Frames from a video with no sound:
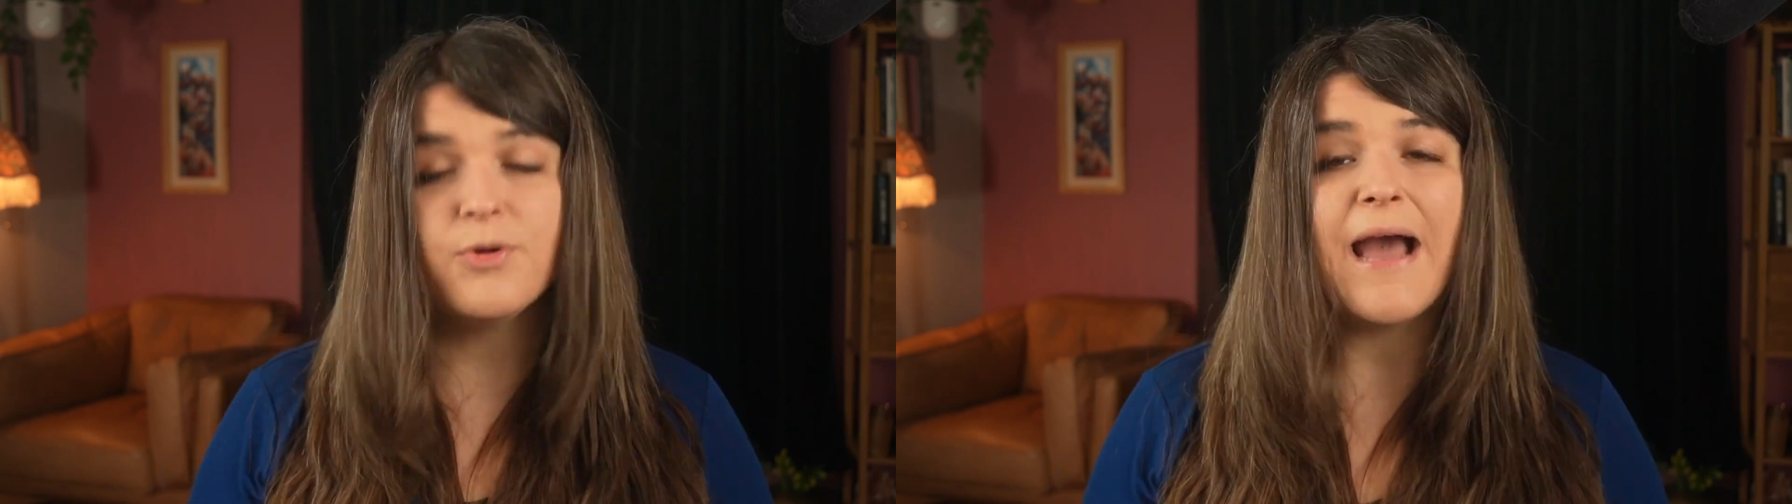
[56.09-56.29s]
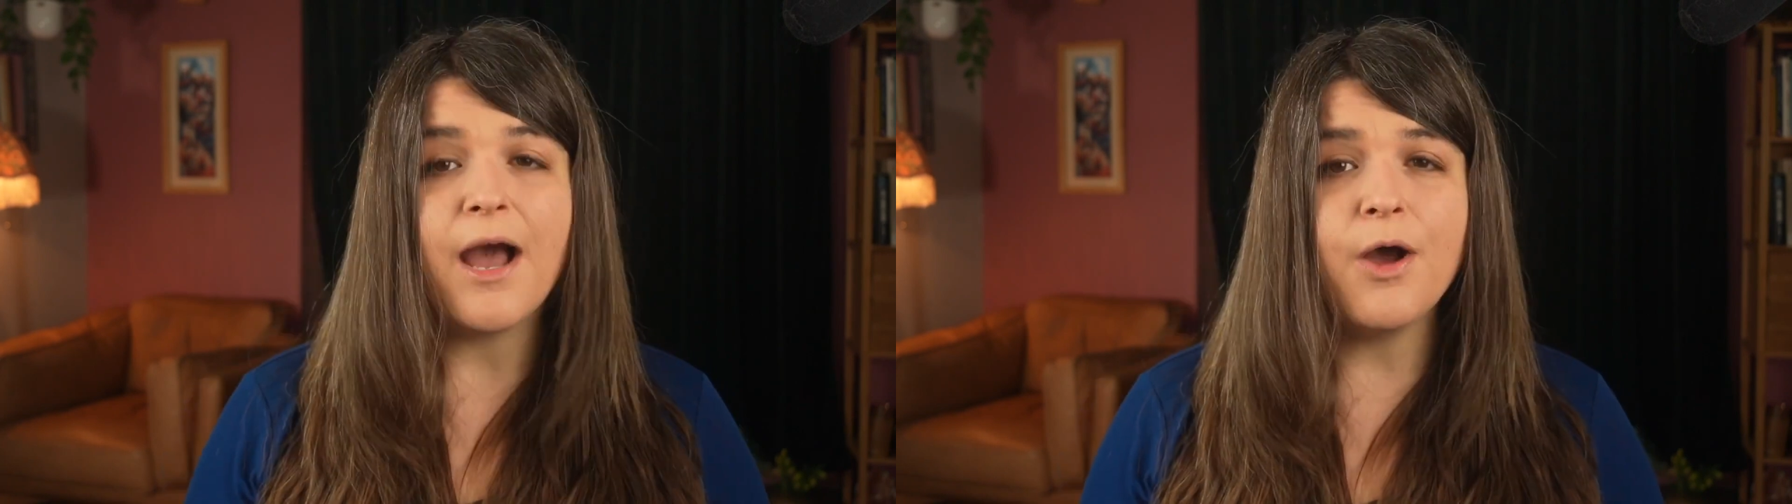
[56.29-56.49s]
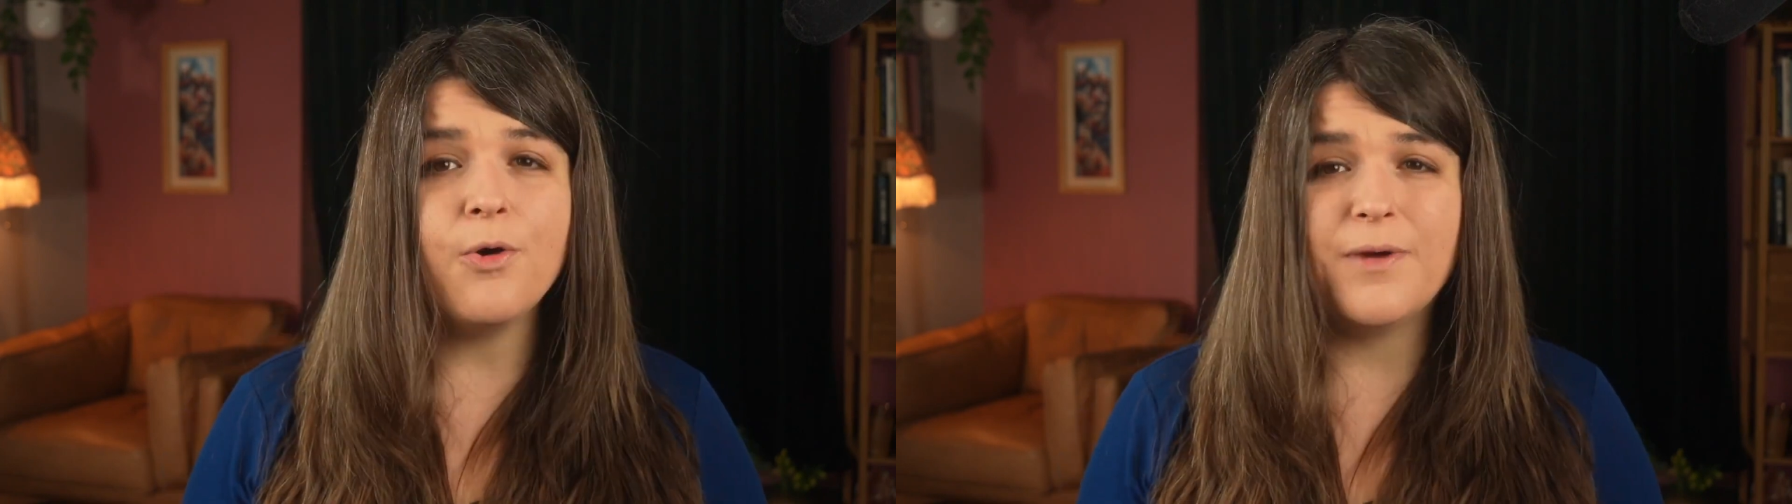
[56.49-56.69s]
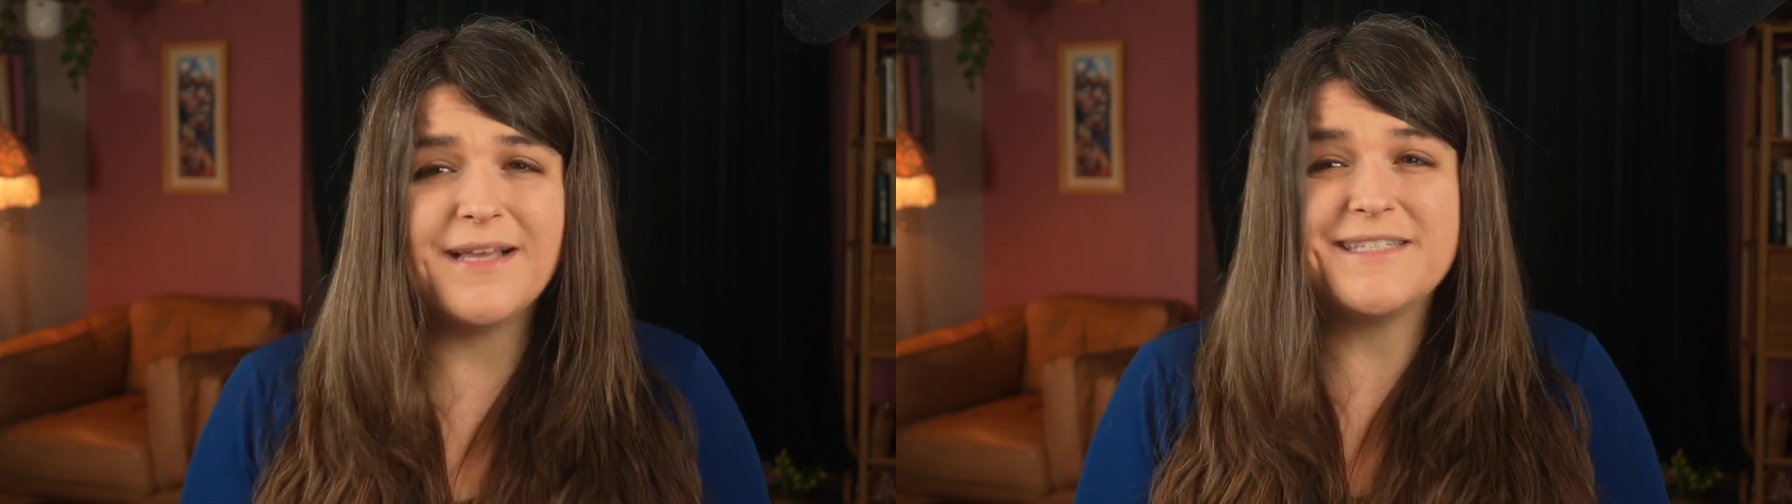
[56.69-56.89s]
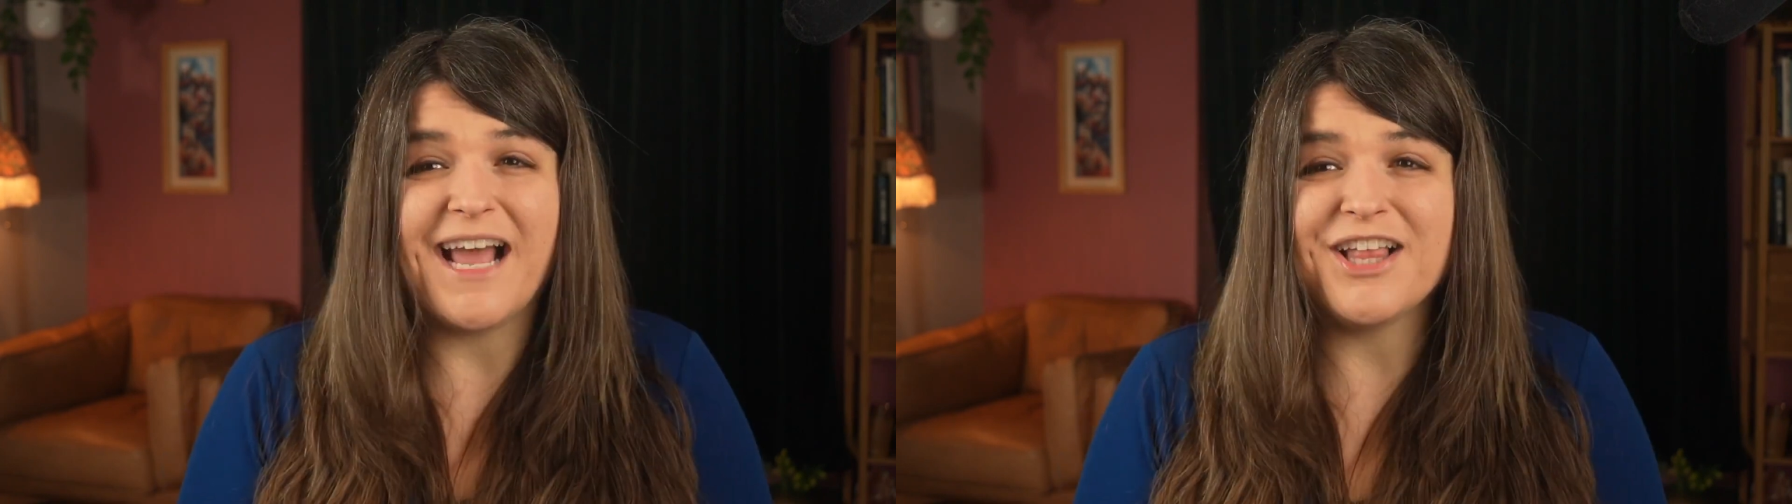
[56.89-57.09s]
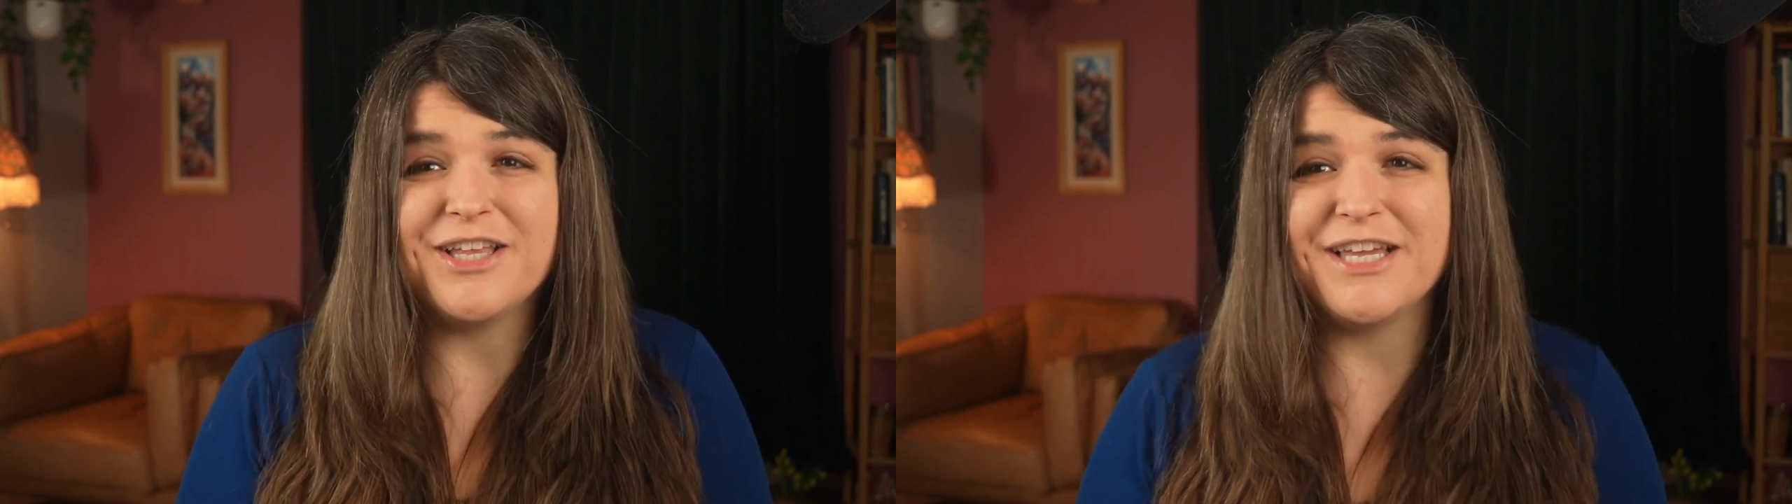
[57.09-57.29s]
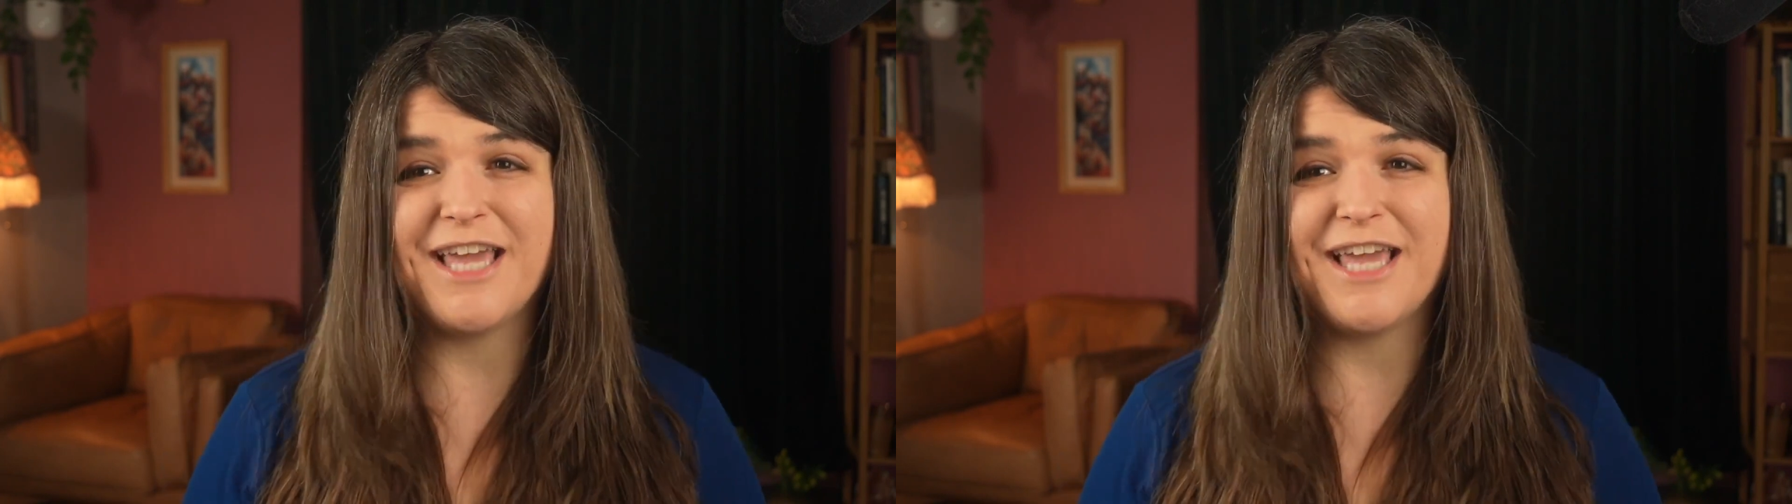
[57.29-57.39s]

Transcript: So how exactly